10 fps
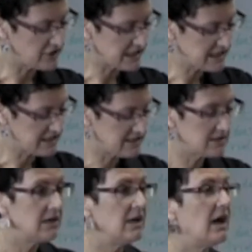justice
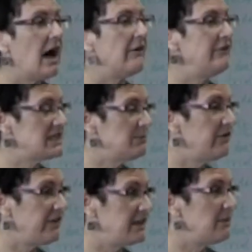are victim
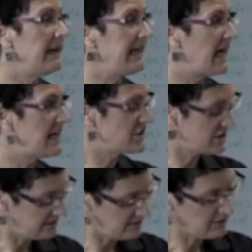offender
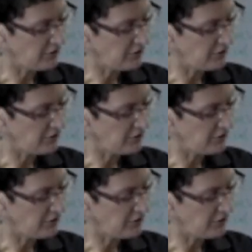mediation,